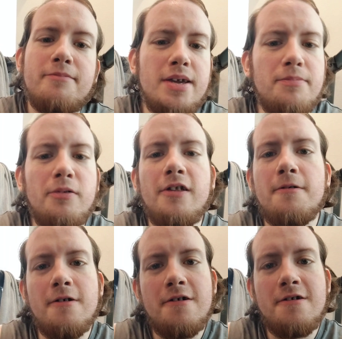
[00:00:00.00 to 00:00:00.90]
people
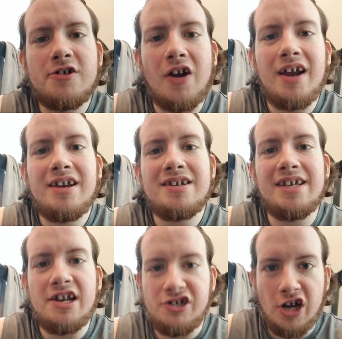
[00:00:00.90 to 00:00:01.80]
trying to
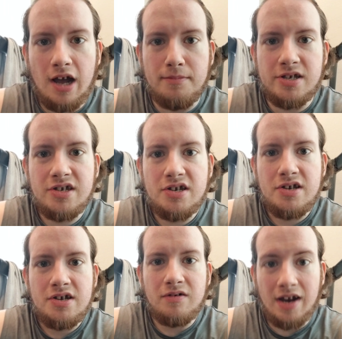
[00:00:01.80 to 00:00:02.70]
get jobs,
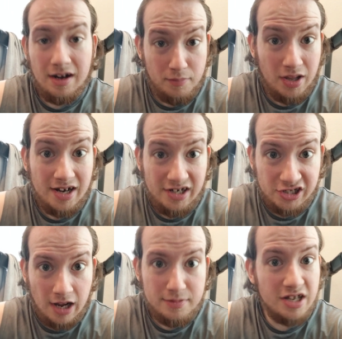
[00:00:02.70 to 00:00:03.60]
right? Applying to
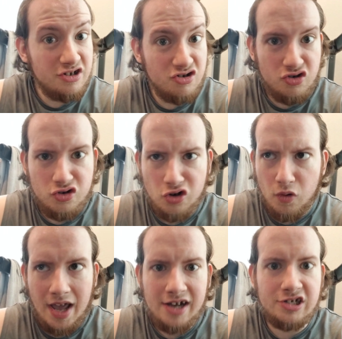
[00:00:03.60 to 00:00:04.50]
jobs that
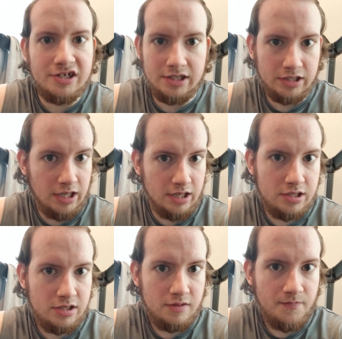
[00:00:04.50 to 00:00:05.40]
don't actually
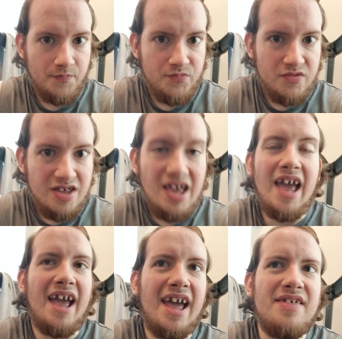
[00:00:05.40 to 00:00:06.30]
exist.
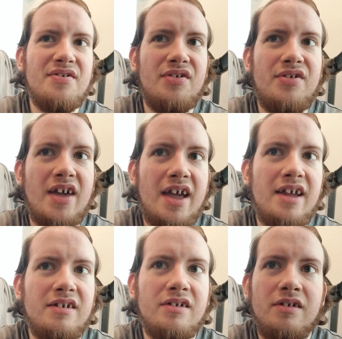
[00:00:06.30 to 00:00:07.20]
And
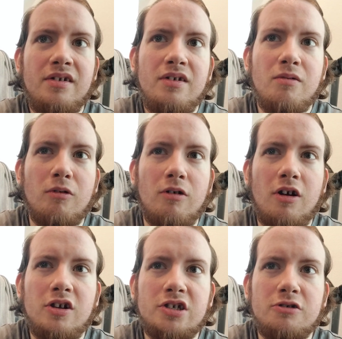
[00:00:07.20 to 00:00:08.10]
then we're
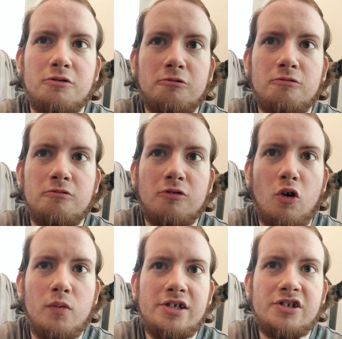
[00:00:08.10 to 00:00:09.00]
also
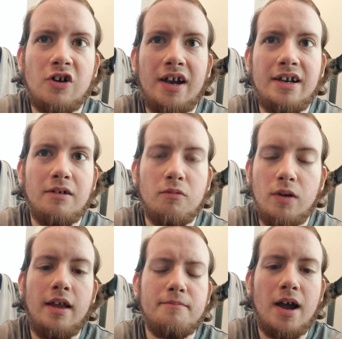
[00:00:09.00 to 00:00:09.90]
always trying,
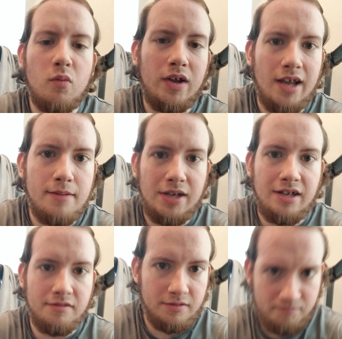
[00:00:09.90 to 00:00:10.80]
and by we, I
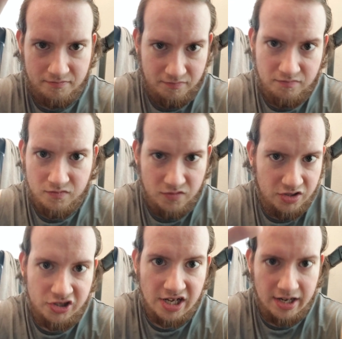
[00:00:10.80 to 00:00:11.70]
mean the
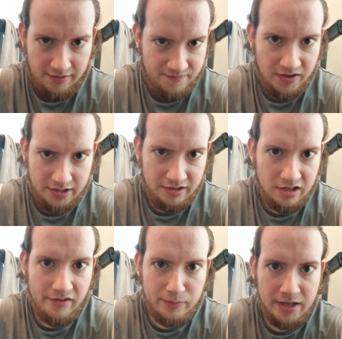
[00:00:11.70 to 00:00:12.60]
shitty fucking
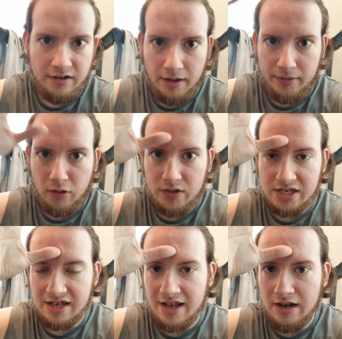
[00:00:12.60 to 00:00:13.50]
government that we
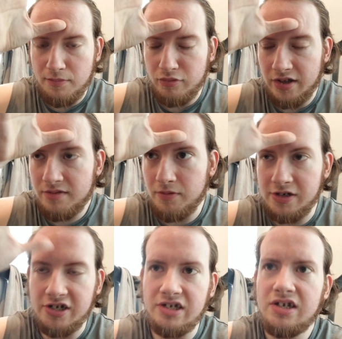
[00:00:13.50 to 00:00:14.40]
always end up with,
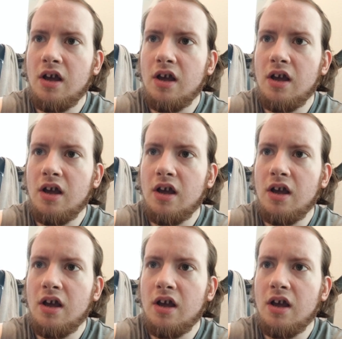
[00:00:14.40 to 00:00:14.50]
which is